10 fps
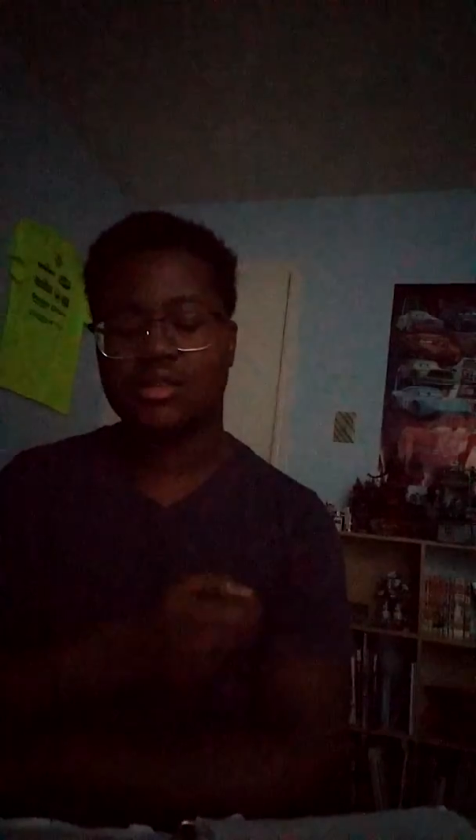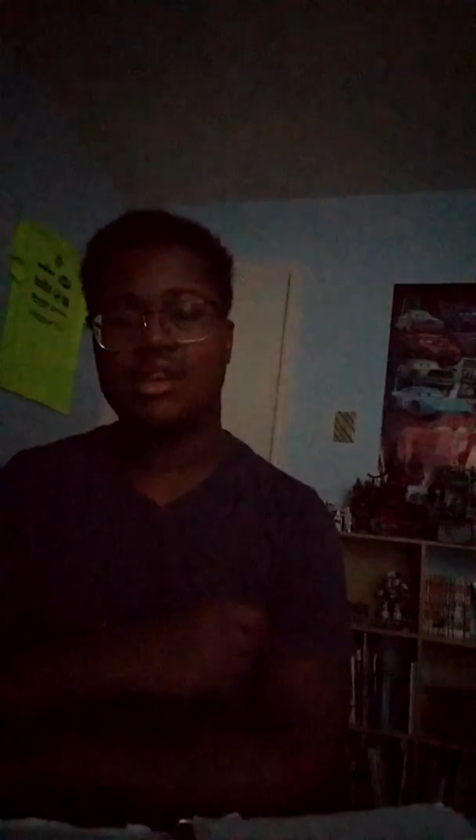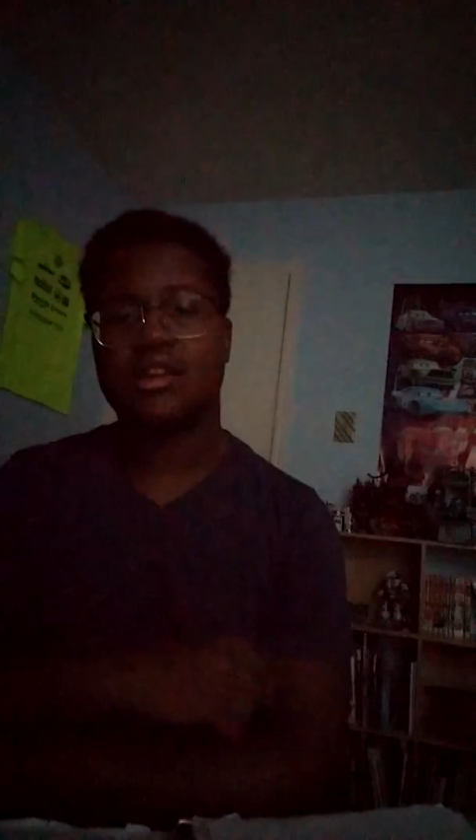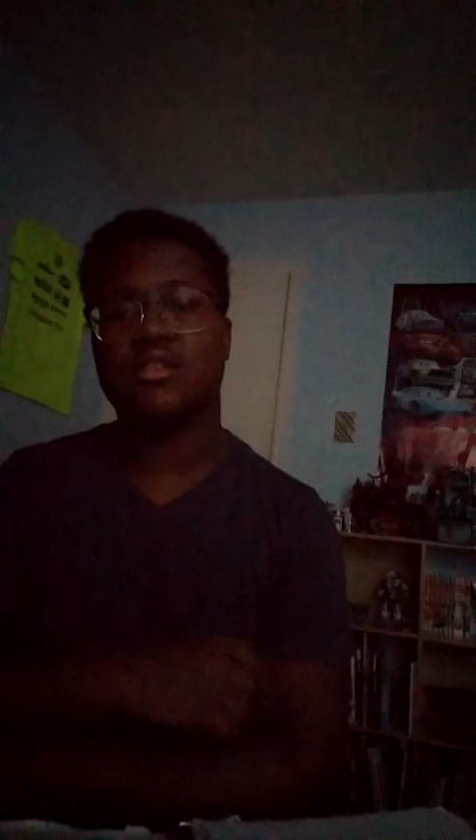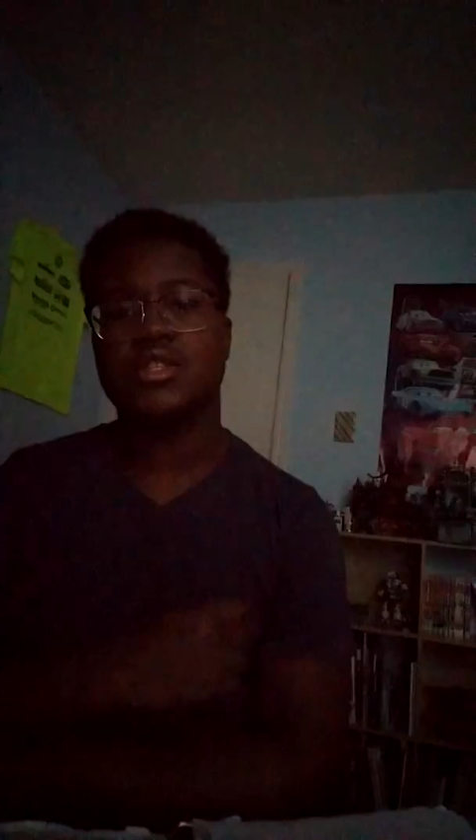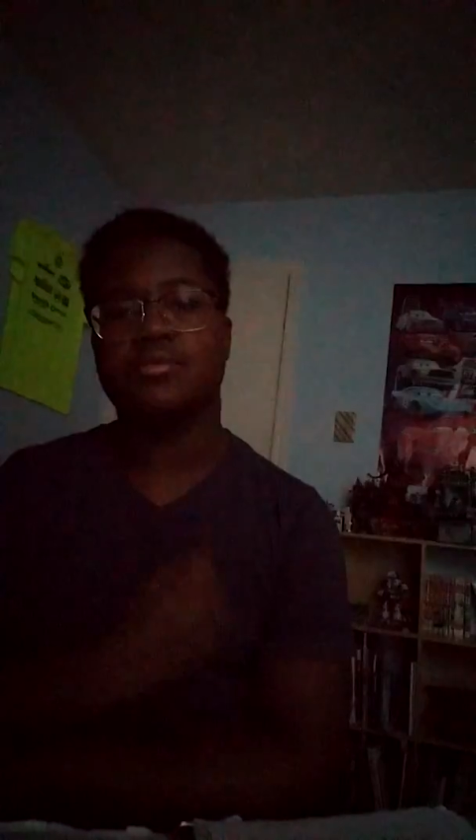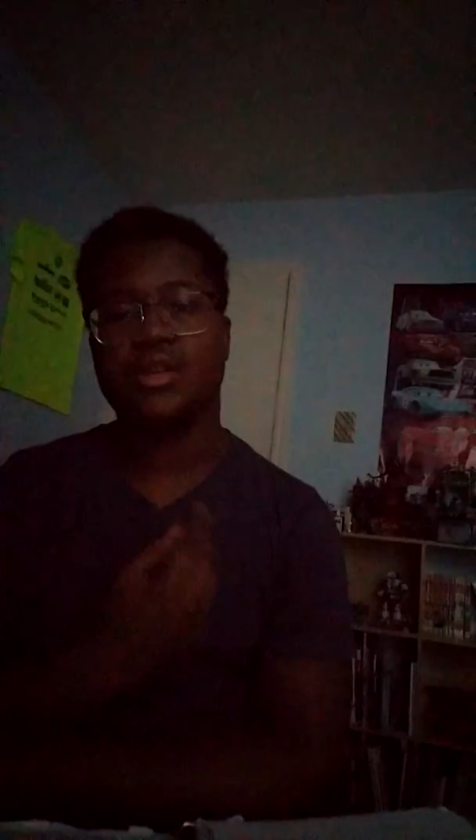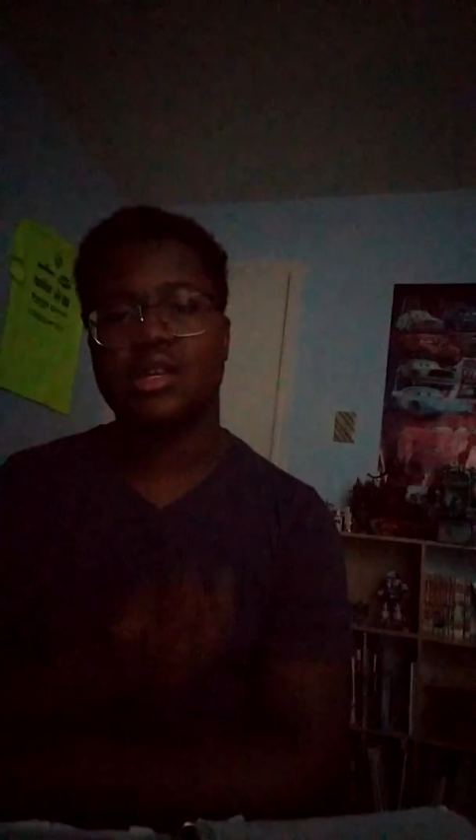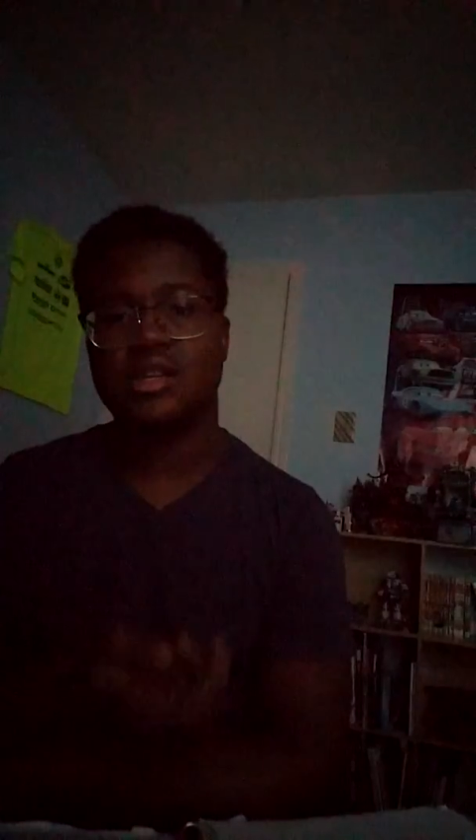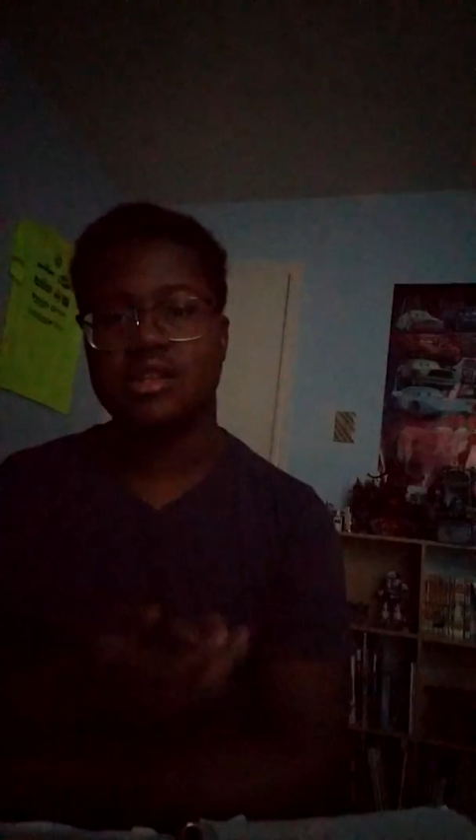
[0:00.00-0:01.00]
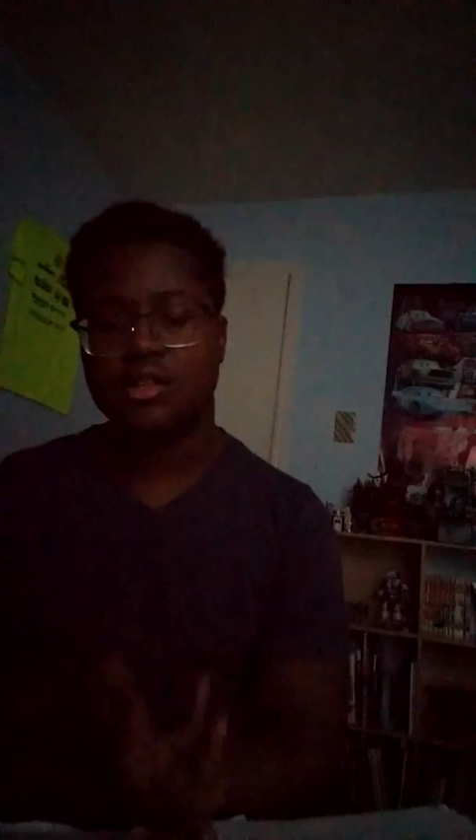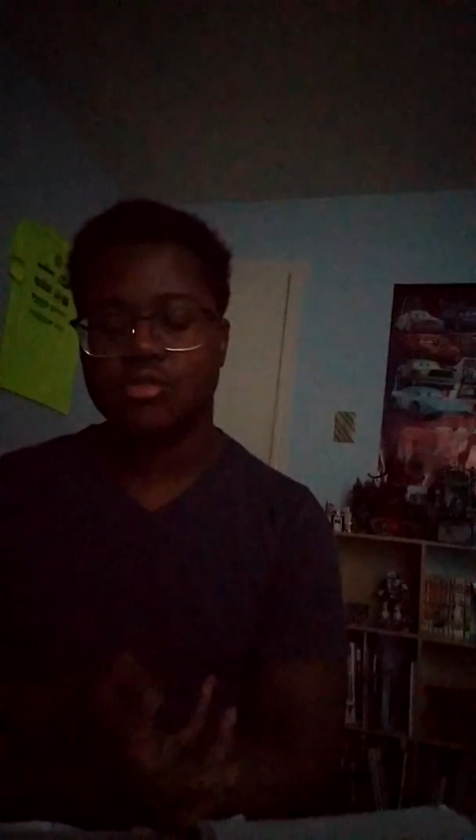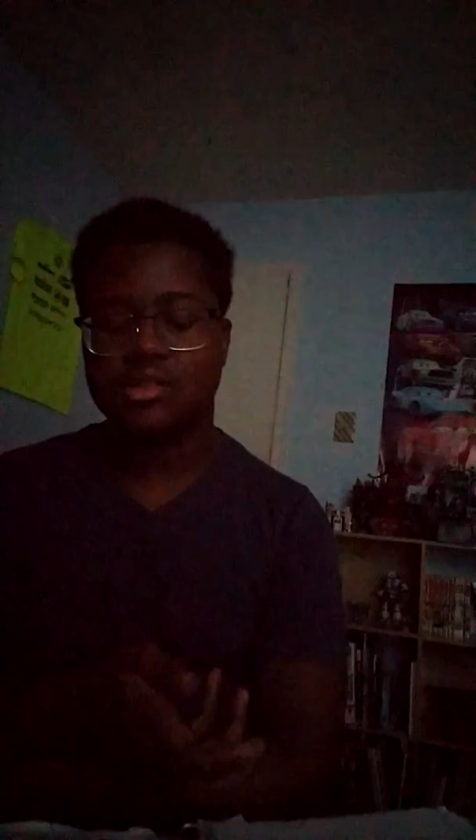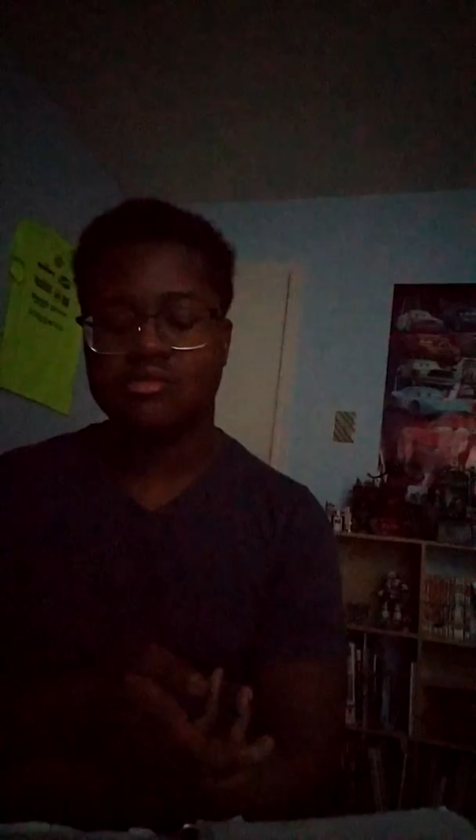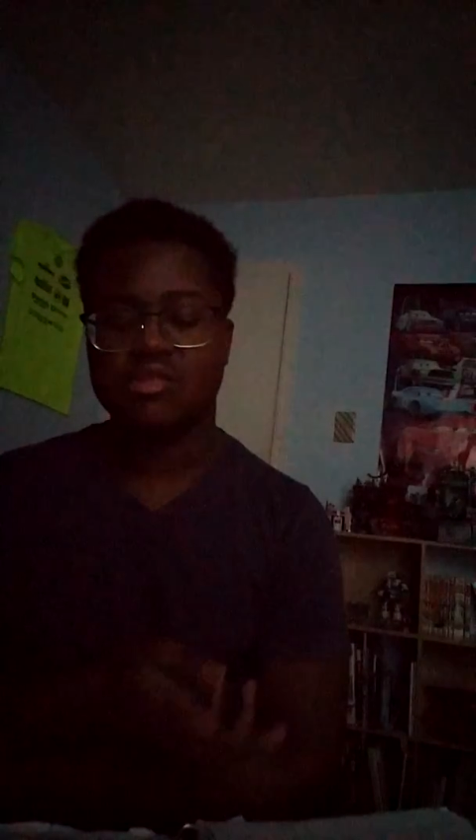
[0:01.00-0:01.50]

and also playing notes